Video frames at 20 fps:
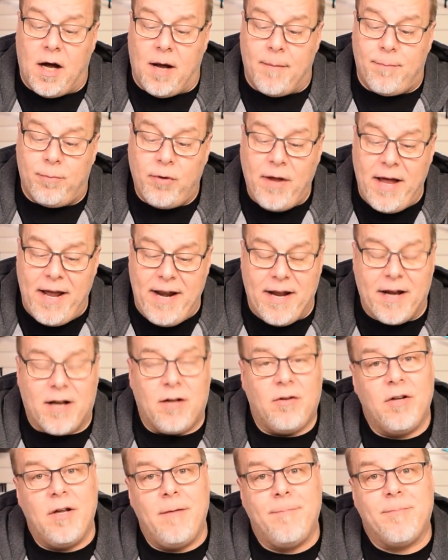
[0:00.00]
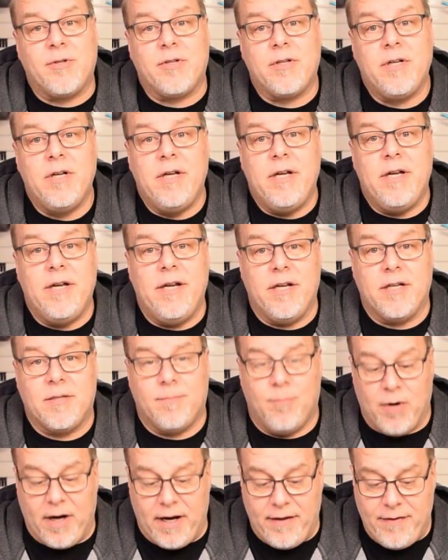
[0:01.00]
Planet Eclipse is
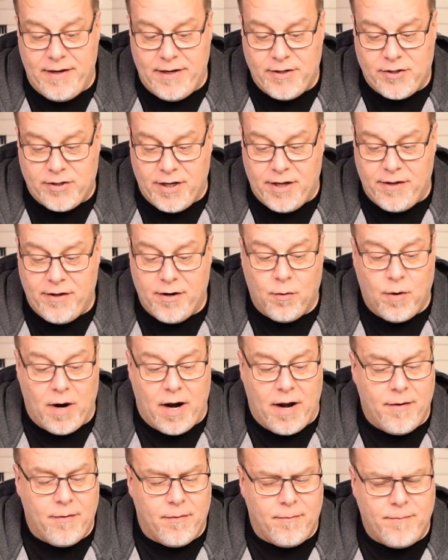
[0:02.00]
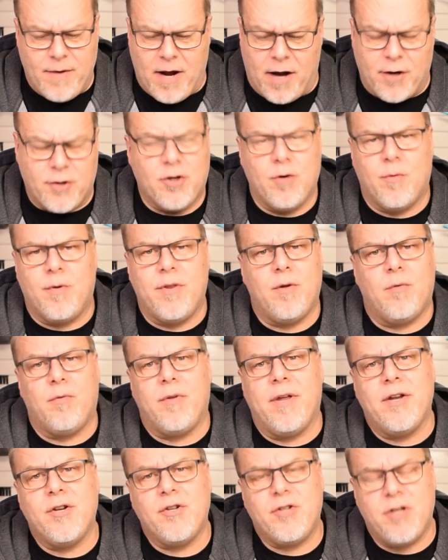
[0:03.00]
bringing these in. I'm not sure what the
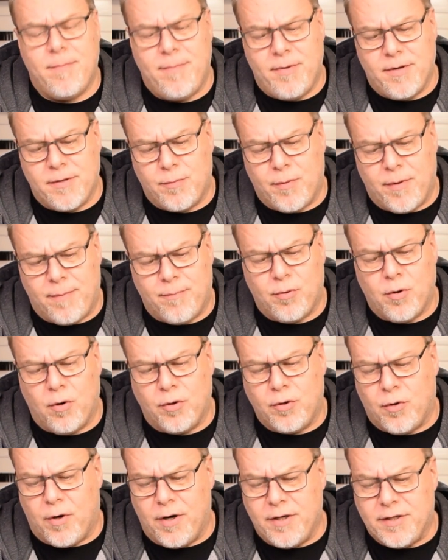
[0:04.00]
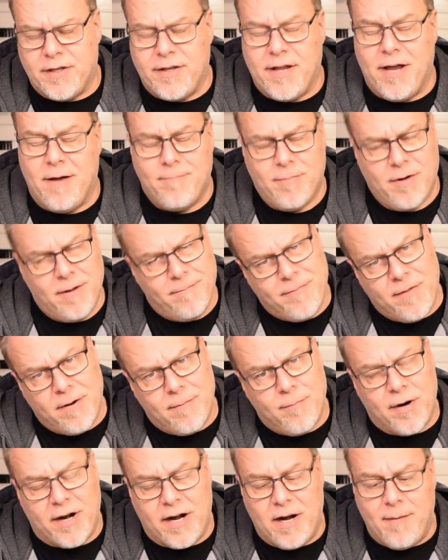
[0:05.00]
relationship is with Protoyz and them, but they're
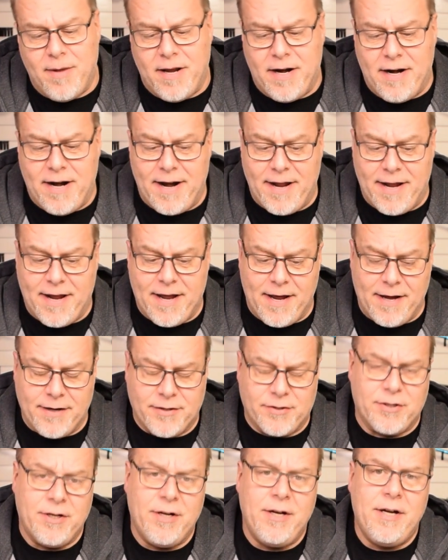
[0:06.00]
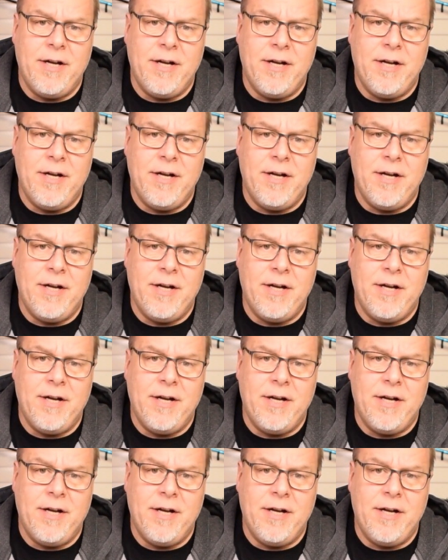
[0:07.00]
bringing them in any case.